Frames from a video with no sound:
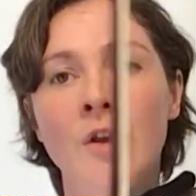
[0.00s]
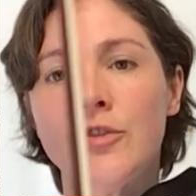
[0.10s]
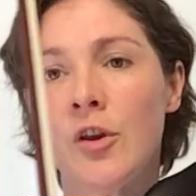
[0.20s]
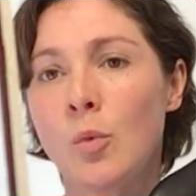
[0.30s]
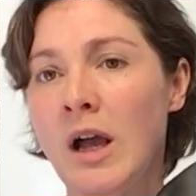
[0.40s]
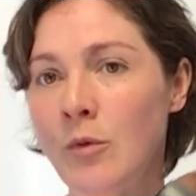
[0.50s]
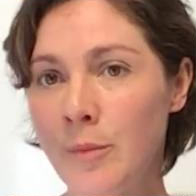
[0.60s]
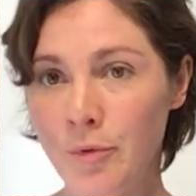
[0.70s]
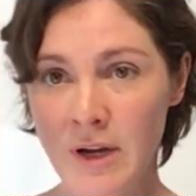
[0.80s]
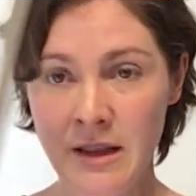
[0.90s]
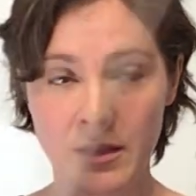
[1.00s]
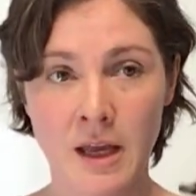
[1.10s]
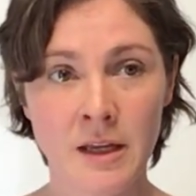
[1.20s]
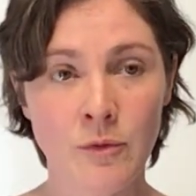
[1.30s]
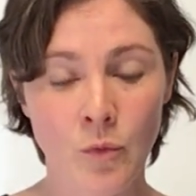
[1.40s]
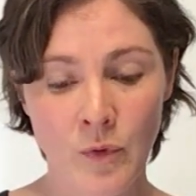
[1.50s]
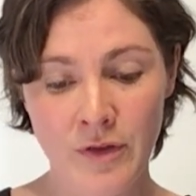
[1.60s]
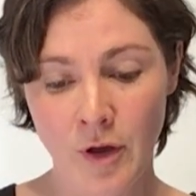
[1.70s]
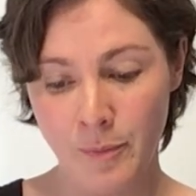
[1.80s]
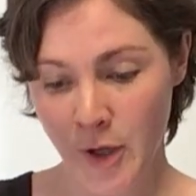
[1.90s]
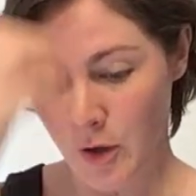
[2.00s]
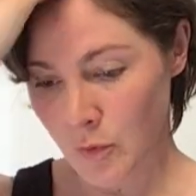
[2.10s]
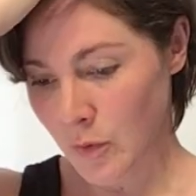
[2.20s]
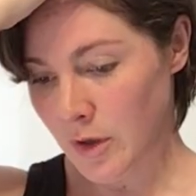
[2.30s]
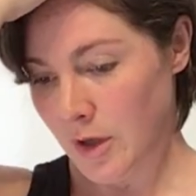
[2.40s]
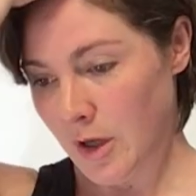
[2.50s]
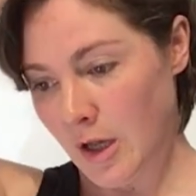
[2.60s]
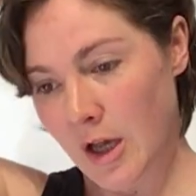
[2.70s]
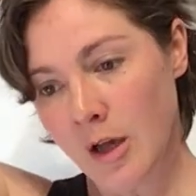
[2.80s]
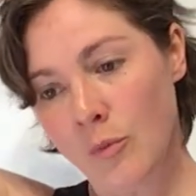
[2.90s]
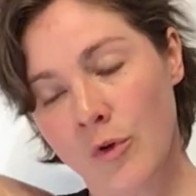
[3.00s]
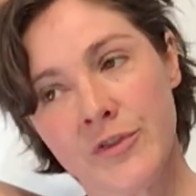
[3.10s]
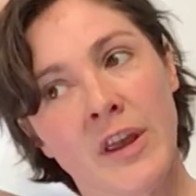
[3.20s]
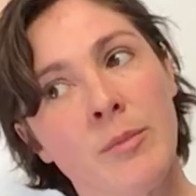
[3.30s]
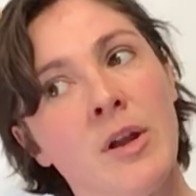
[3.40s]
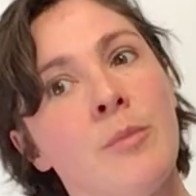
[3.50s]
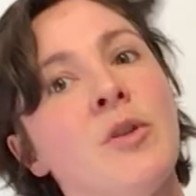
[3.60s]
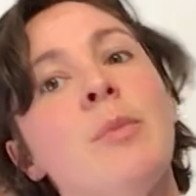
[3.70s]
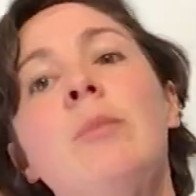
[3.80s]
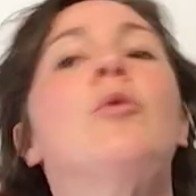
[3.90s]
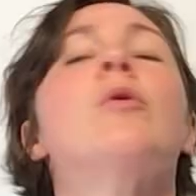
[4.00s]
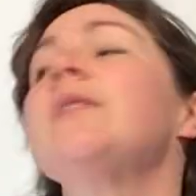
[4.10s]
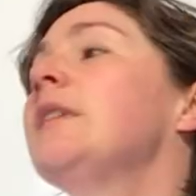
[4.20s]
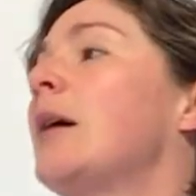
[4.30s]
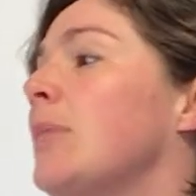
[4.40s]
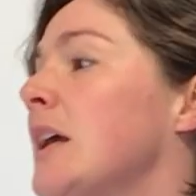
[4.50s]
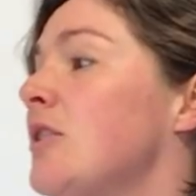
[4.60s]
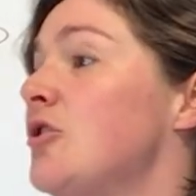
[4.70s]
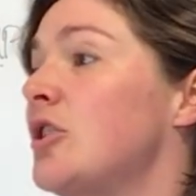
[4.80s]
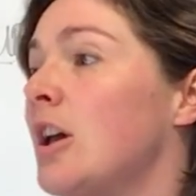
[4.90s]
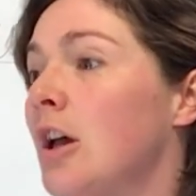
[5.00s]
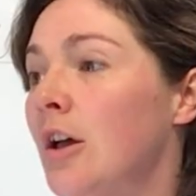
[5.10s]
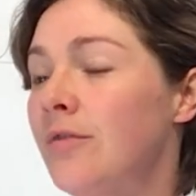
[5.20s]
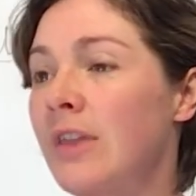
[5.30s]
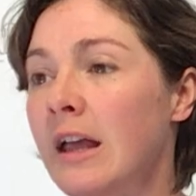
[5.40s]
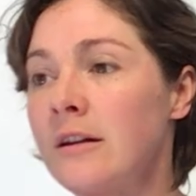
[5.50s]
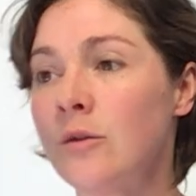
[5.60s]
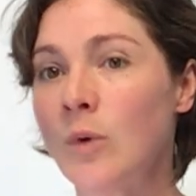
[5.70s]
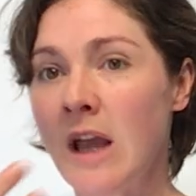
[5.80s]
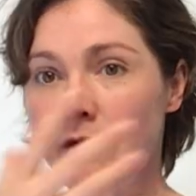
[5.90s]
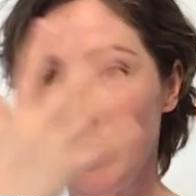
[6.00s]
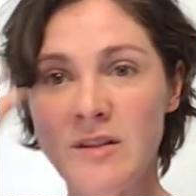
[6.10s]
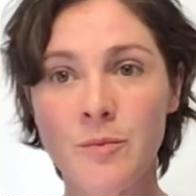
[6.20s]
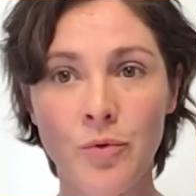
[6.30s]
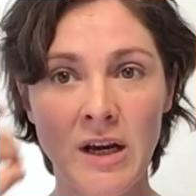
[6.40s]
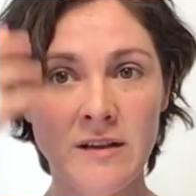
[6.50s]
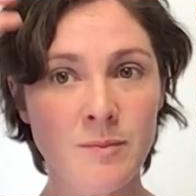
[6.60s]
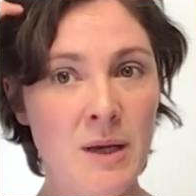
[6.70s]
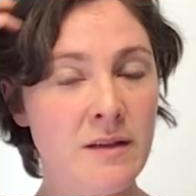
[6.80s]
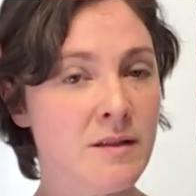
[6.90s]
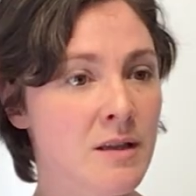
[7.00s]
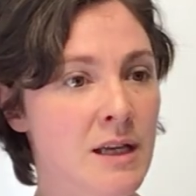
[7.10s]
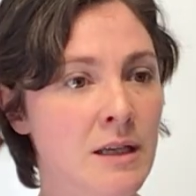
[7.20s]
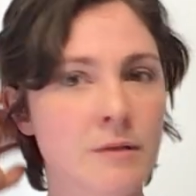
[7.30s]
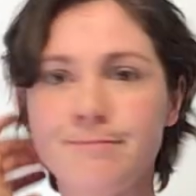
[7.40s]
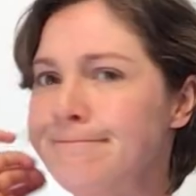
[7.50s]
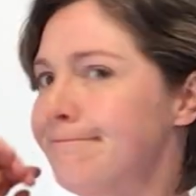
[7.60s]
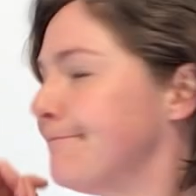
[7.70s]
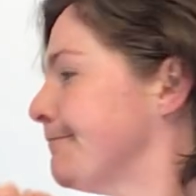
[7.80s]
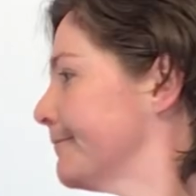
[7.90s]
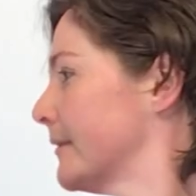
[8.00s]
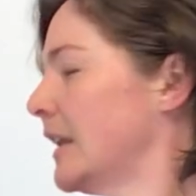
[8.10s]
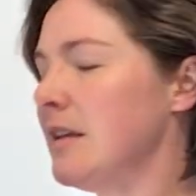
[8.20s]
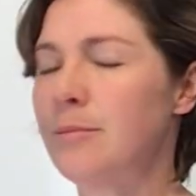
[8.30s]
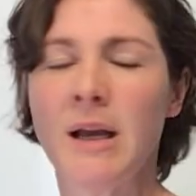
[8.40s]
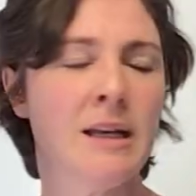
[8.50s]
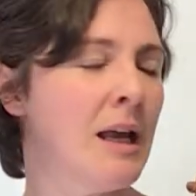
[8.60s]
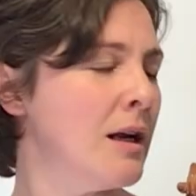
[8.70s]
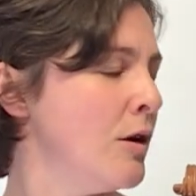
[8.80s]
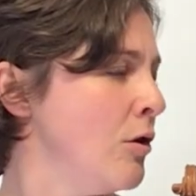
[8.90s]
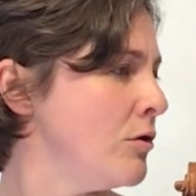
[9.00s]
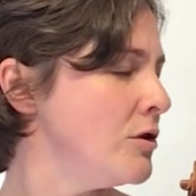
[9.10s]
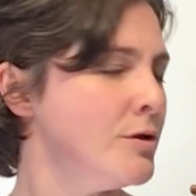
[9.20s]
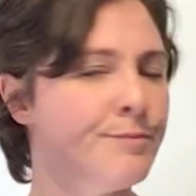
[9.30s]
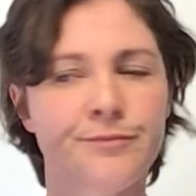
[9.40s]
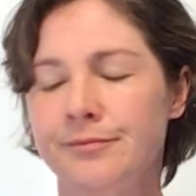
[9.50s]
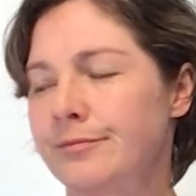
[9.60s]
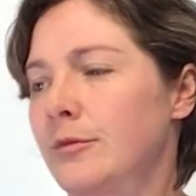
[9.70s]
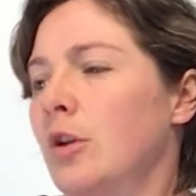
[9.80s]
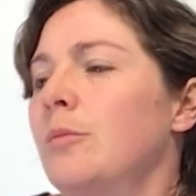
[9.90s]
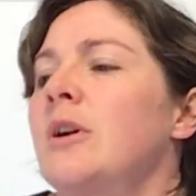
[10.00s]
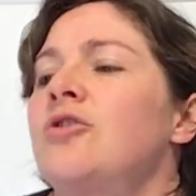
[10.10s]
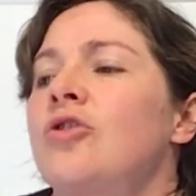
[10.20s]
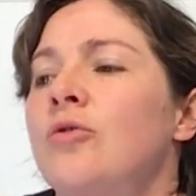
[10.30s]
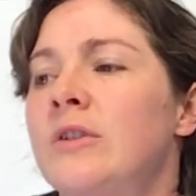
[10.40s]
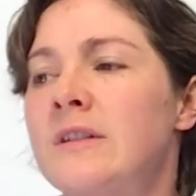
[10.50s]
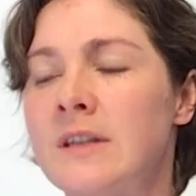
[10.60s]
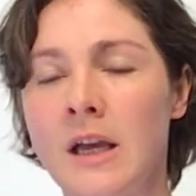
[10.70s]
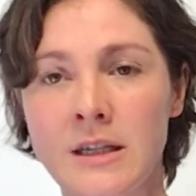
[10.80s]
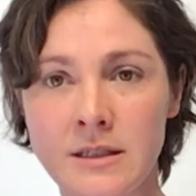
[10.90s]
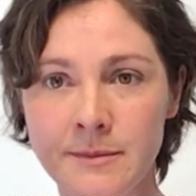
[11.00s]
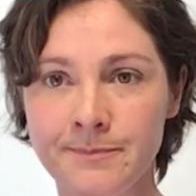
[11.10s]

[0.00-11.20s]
So while we're breathing with our bow, once that becomes a bit more established, then we have a bit of brain space to think, is my neck locked? Are my shoulders tight?